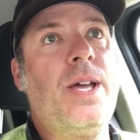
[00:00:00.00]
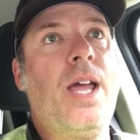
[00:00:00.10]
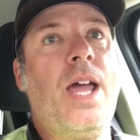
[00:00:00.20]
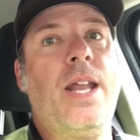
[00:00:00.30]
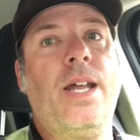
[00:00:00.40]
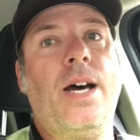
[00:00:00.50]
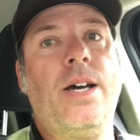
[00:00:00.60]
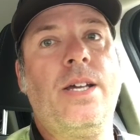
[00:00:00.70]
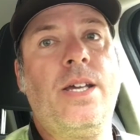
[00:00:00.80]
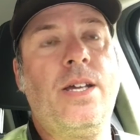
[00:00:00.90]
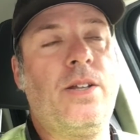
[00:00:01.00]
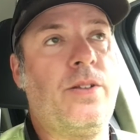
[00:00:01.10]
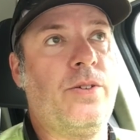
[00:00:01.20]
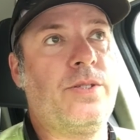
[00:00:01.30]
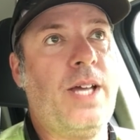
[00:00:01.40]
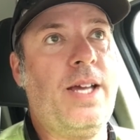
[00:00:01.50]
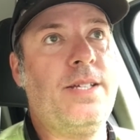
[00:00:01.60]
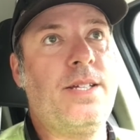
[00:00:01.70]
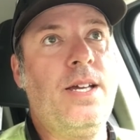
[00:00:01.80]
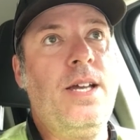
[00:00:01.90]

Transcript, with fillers: And uh, on those days